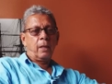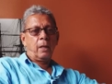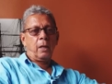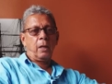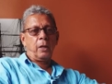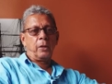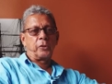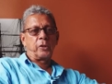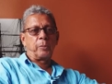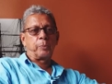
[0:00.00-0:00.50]

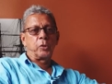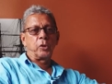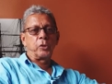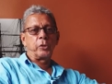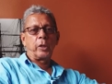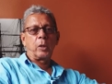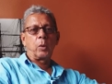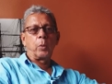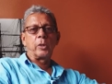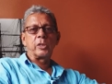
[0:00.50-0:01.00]
the
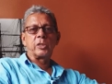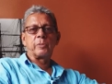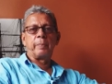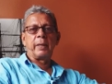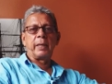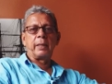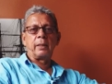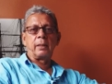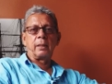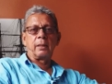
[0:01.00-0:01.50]
product was
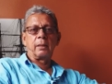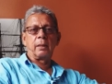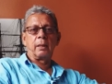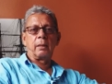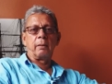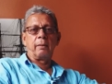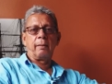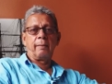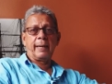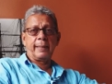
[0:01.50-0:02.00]
being
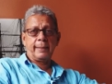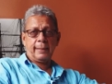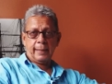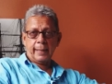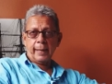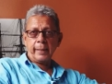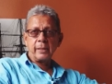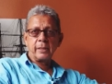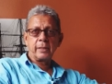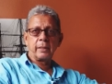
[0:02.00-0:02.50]

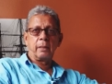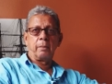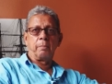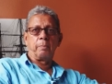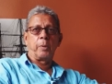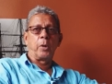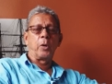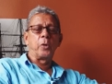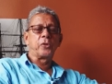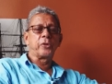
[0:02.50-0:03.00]
analyzed
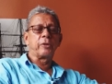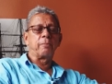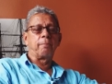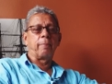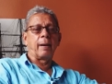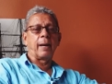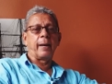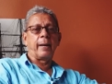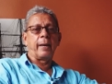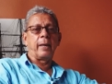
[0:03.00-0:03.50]
both
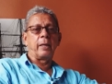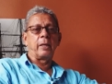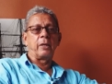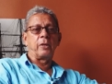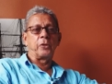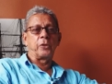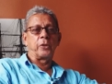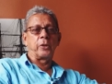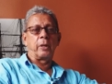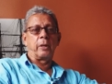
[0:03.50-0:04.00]
by
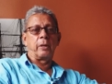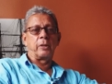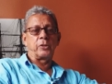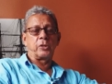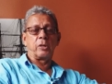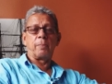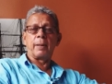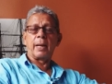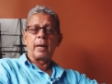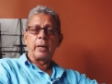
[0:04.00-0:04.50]
the
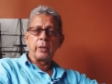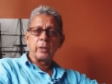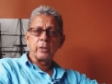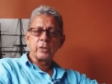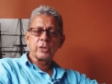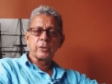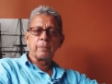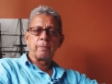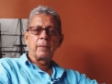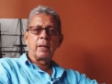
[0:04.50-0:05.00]

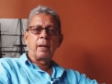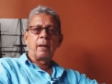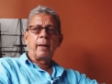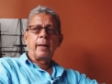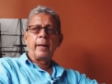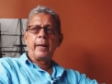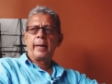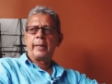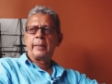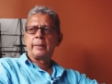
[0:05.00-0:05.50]
suppliers
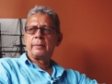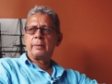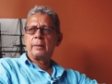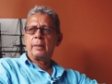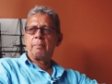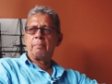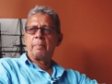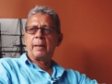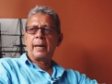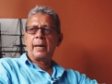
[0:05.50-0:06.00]
and
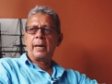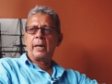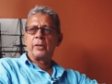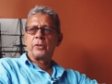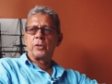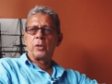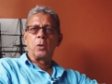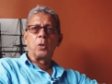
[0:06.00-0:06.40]
by the